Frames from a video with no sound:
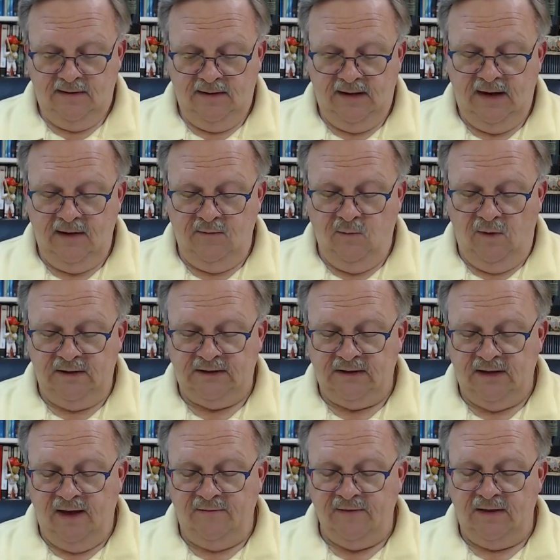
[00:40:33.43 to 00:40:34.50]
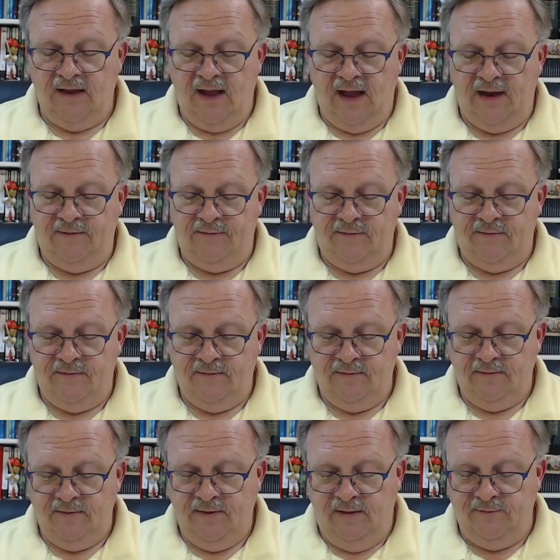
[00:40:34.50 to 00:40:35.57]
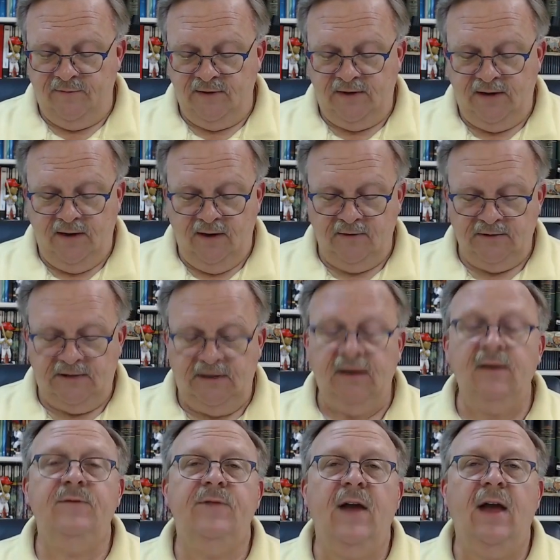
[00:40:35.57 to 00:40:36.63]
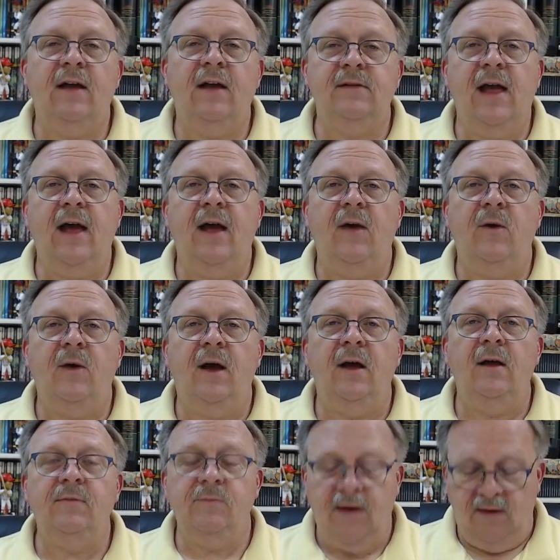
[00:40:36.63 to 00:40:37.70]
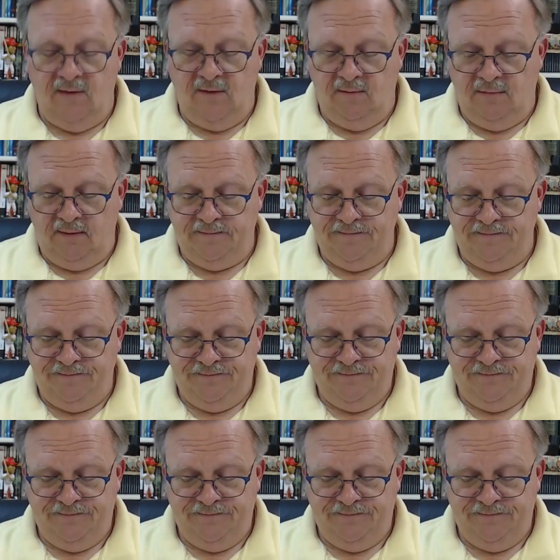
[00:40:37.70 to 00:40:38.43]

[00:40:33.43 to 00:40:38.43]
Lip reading: that he had once loved a life that for years he had found now unbearable."